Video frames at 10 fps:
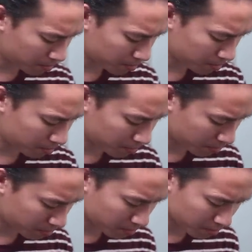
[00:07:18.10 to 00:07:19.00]

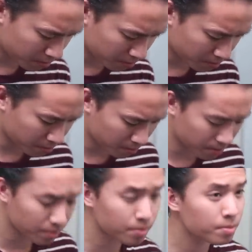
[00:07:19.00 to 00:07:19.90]

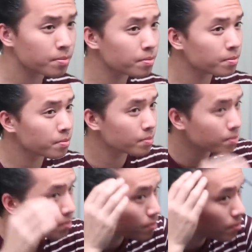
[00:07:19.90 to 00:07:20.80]

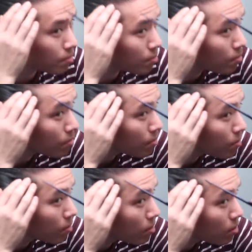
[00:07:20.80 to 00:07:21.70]

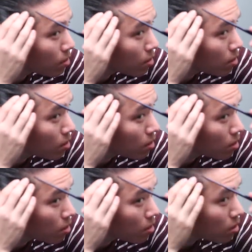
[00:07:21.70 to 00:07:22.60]

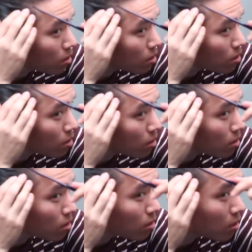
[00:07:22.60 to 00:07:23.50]

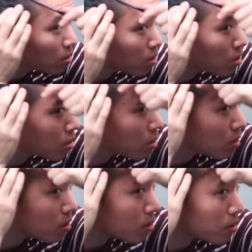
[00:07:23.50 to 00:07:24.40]

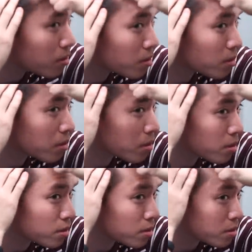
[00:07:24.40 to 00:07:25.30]

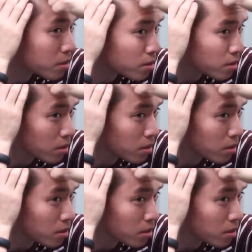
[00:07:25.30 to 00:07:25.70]
[no speech]